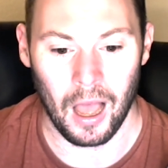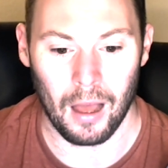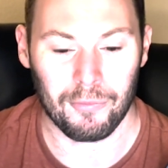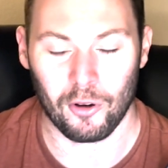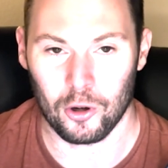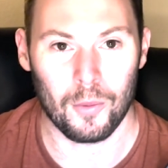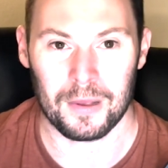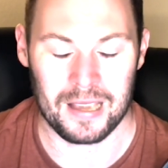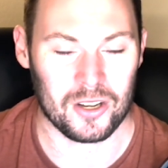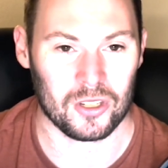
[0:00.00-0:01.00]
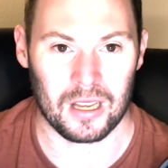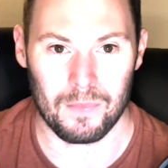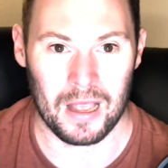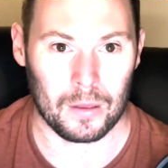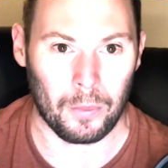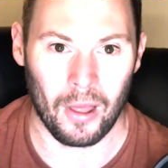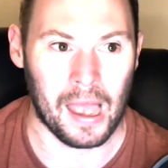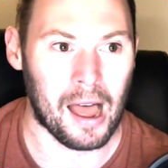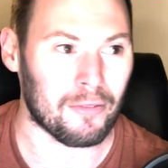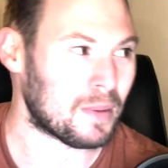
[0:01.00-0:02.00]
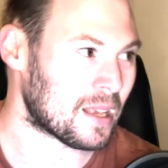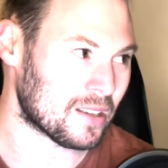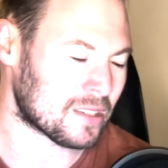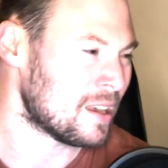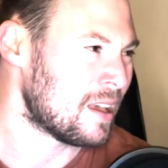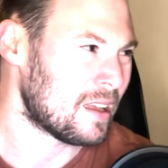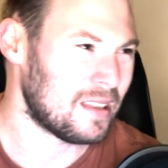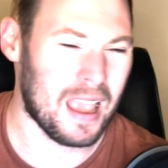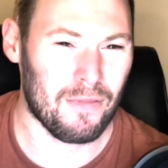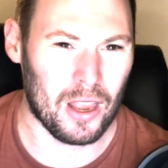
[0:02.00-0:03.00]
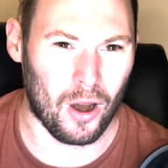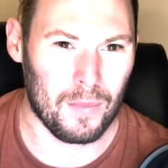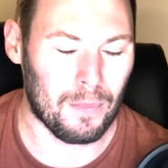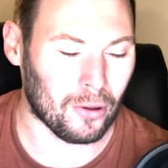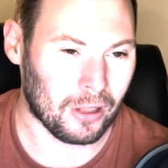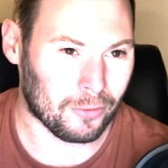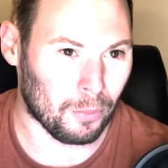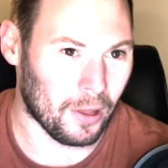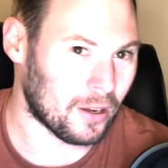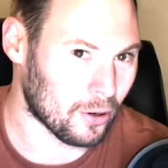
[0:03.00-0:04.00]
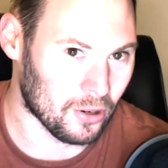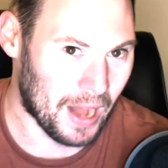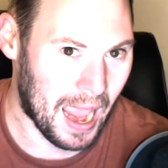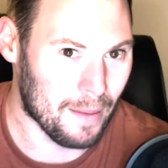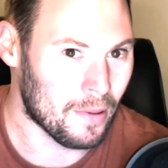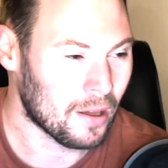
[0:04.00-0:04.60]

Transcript: for who potentially can make the playoff, because Navy and Army both have to play Notre Dame.